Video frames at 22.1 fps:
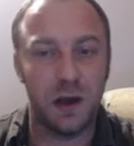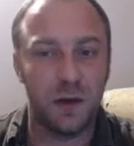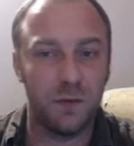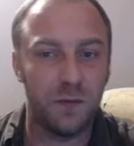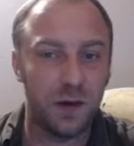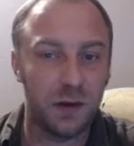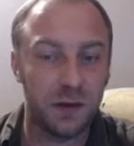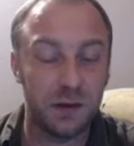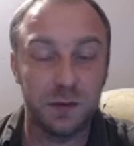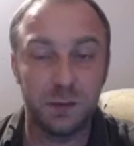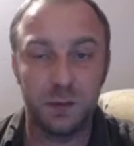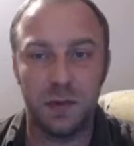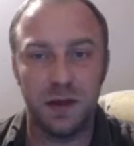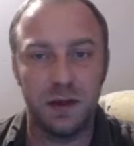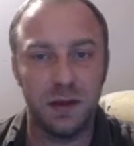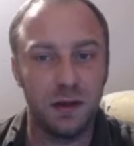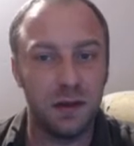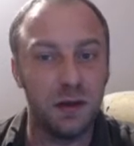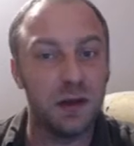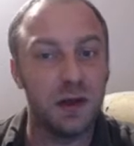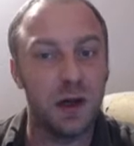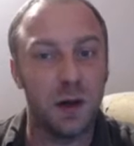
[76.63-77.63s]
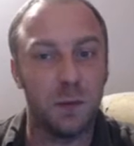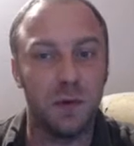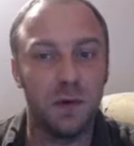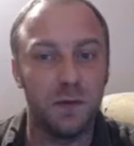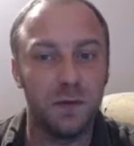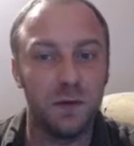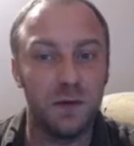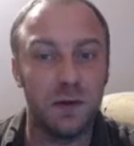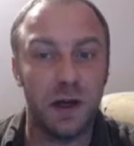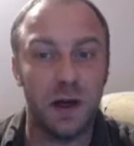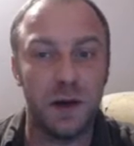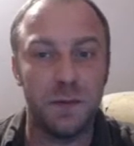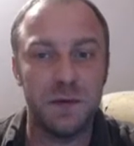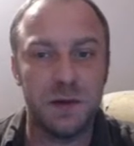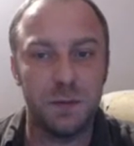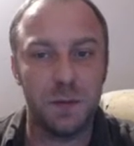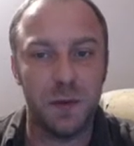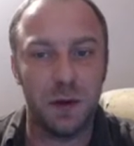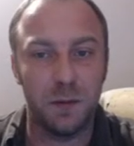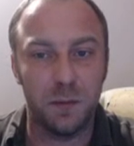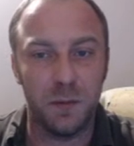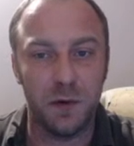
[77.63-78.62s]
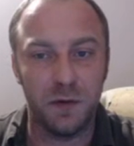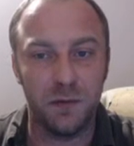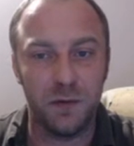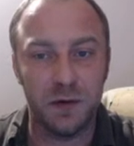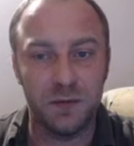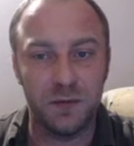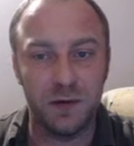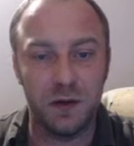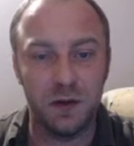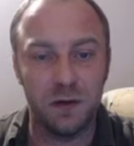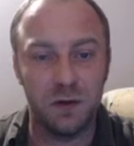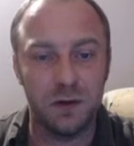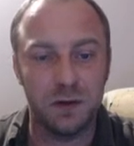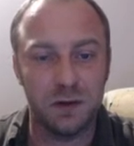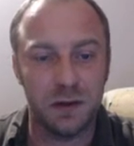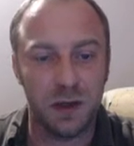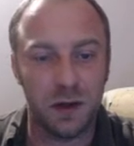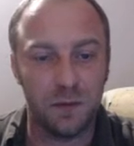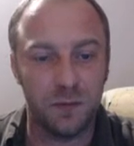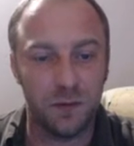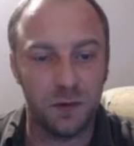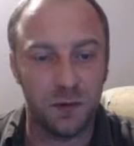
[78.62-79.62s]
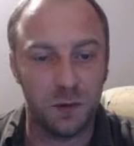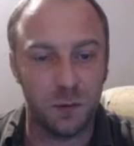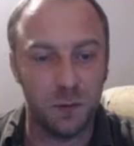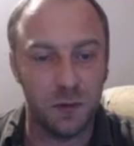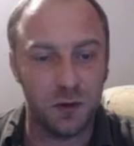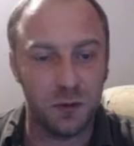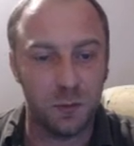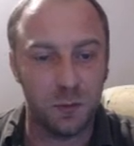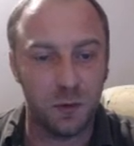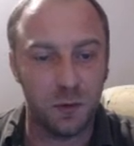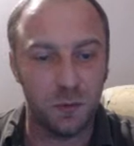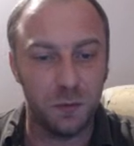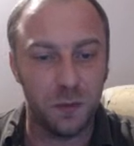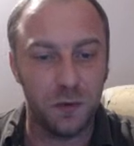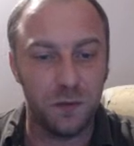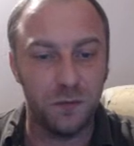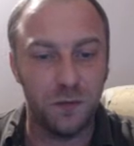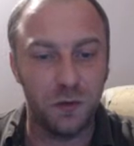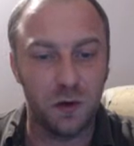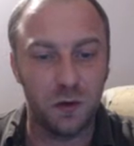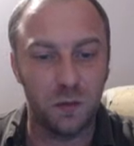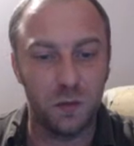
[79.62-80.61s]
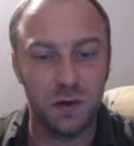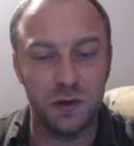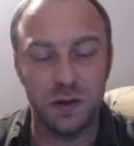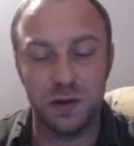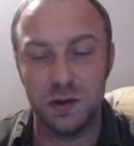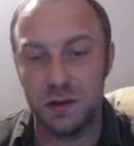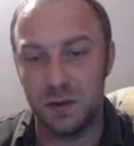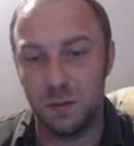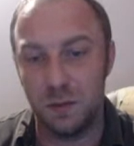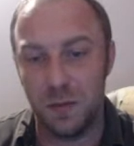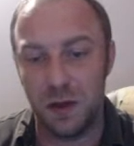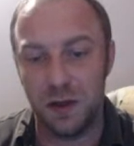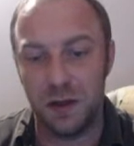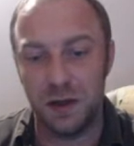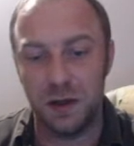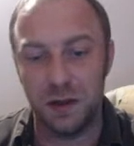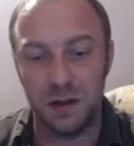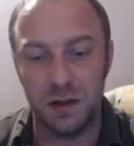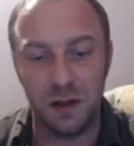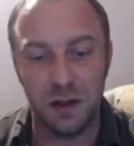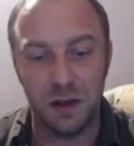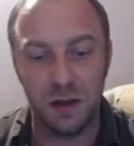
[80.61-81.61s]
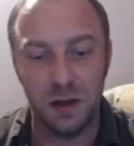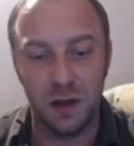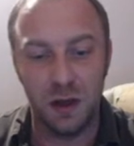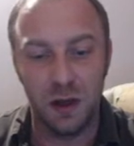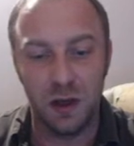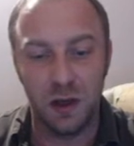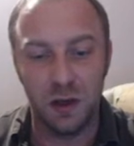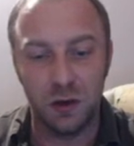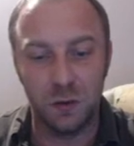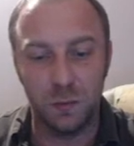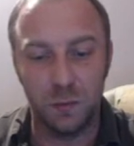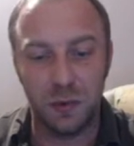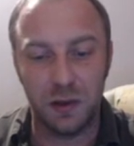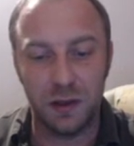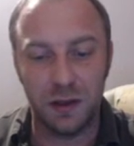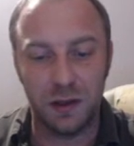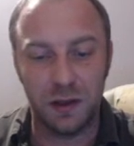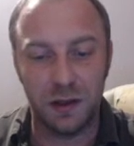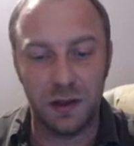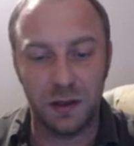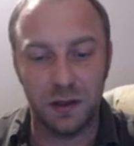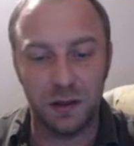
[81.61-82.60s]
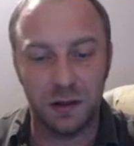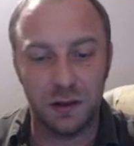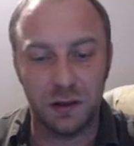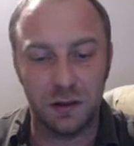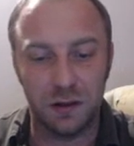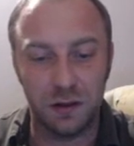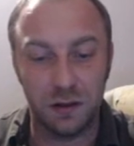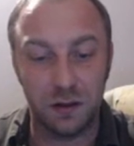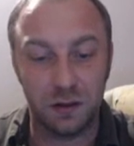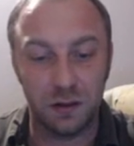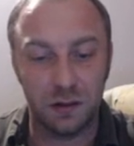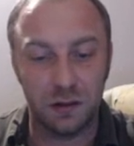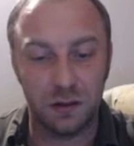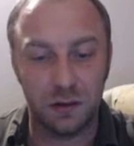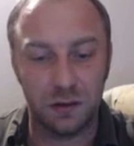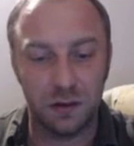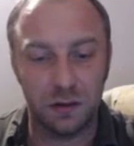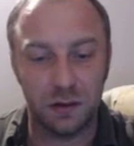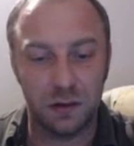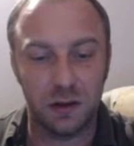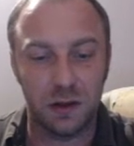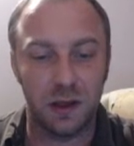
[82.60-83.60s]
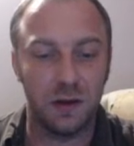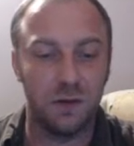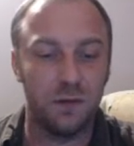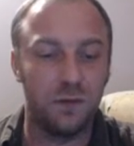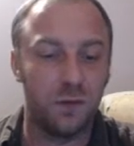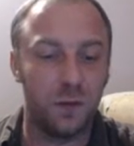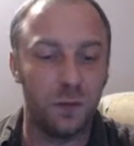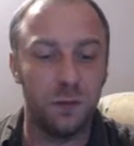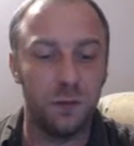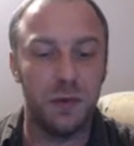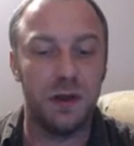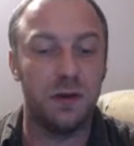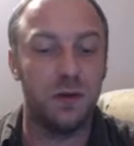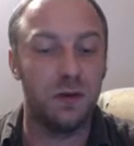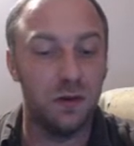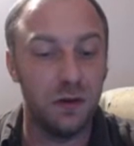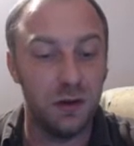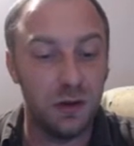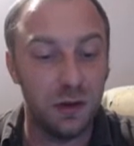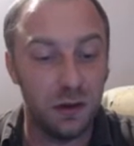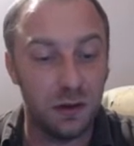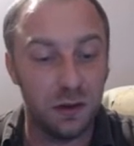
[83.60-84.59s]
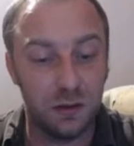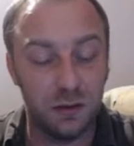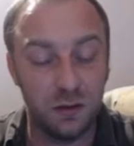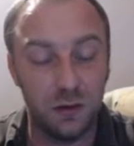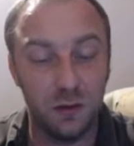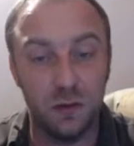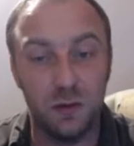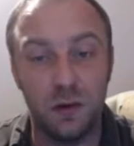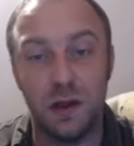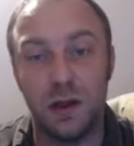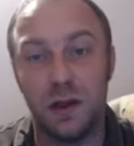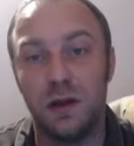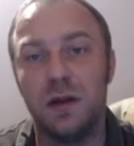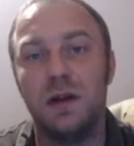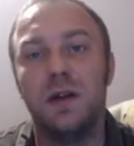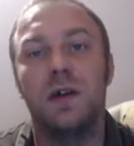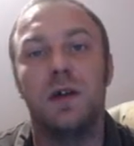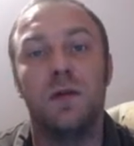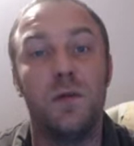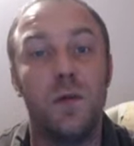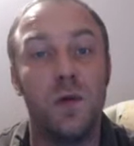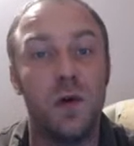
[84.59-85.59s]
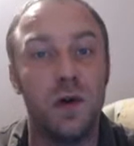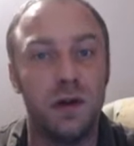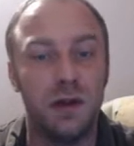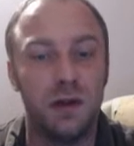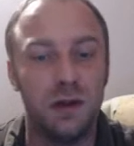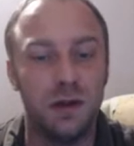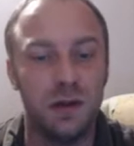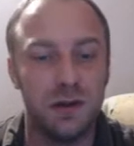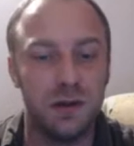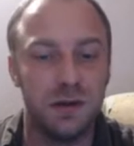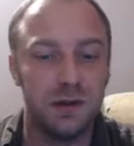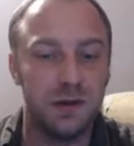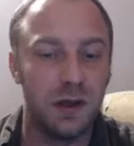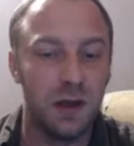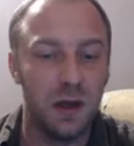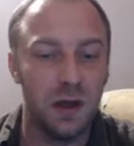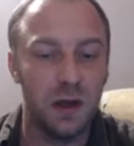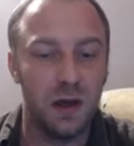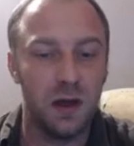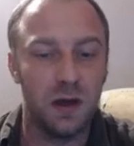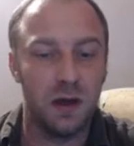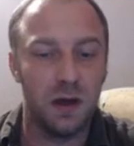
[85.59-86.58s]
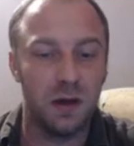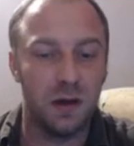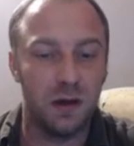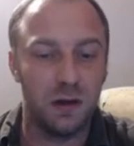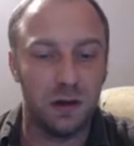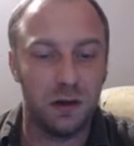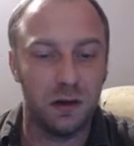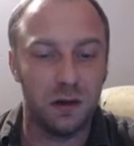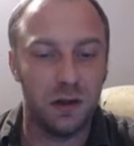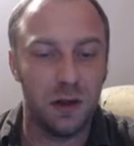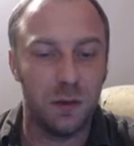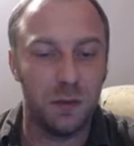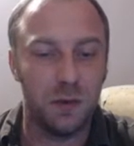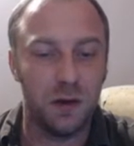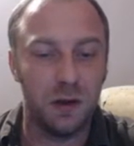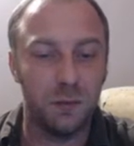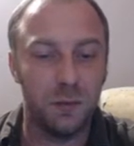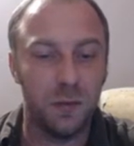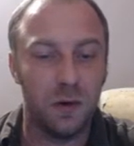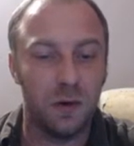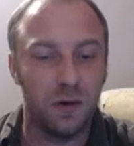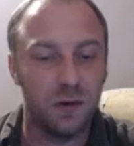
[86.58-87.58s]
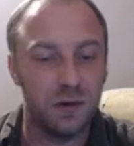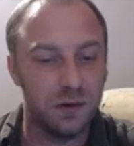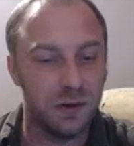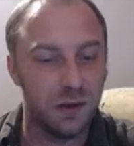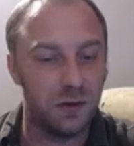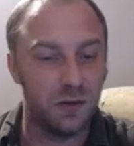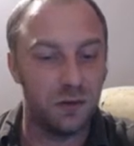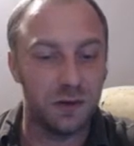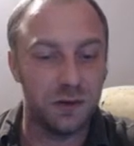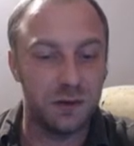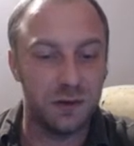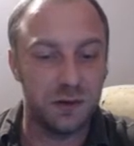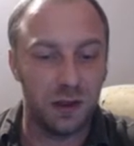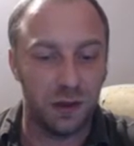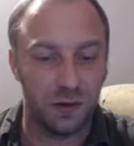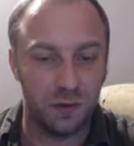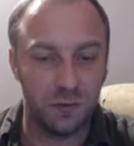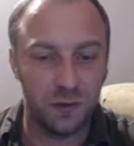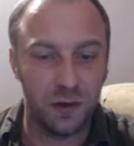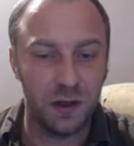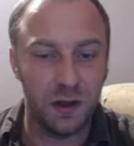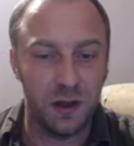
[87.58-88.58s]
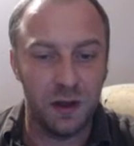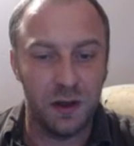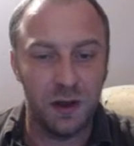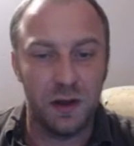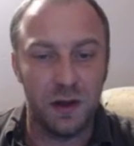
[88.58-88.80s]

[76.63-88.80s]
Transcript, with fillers: I've explained it a couple of times in my previous videos after bishop on b4, which is the main idea, to play knight, uh, uh, knight from b to d2 and avoiding this uh, doubling pawns here on c3.